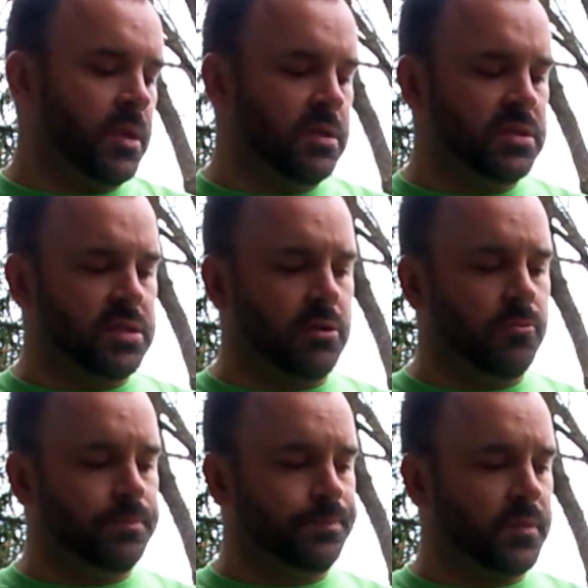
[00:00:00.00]
So,
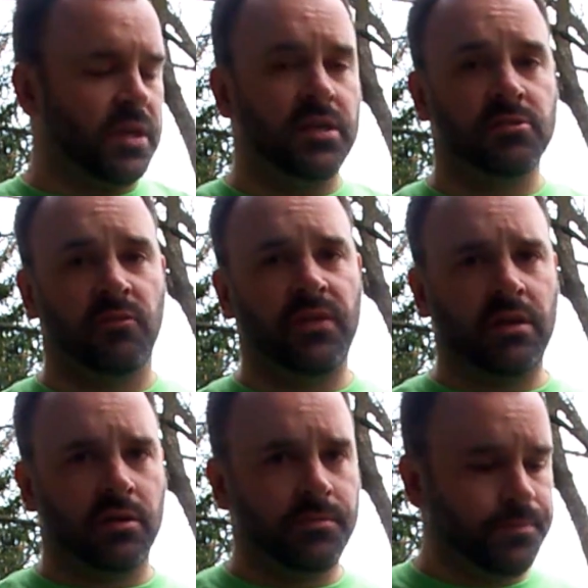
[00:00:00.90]
Cain's
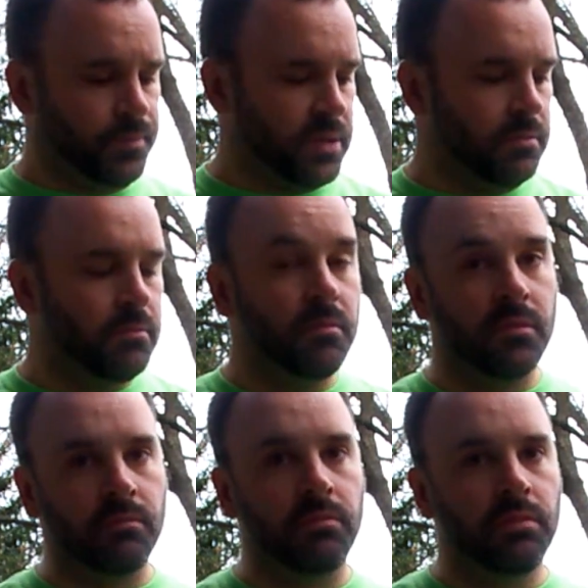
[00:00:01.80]
Rivera
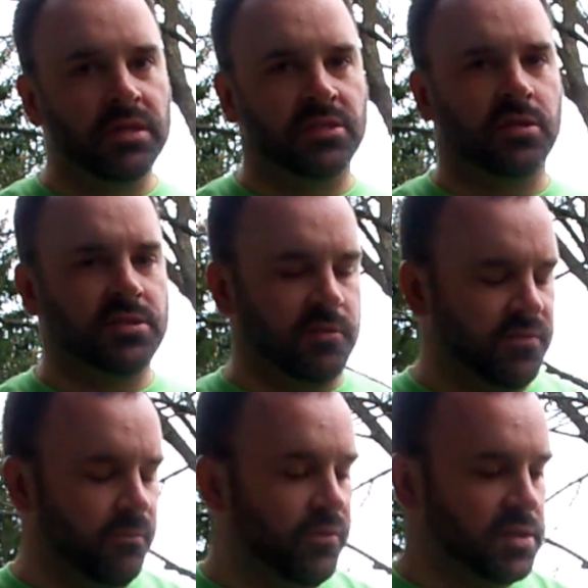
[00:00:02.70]
is also from
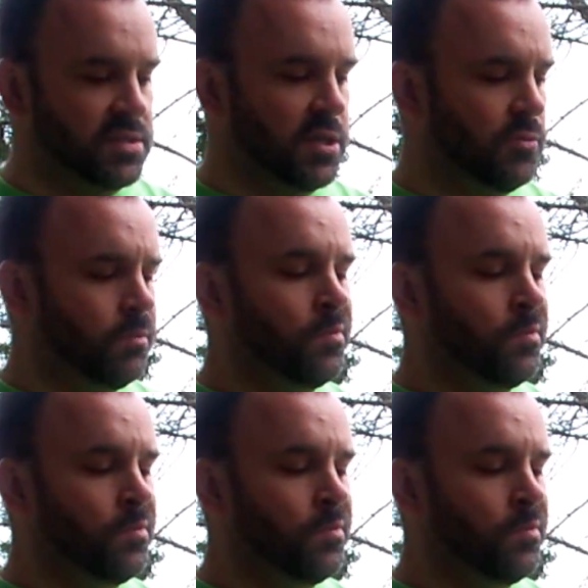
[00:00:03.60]
Fresno,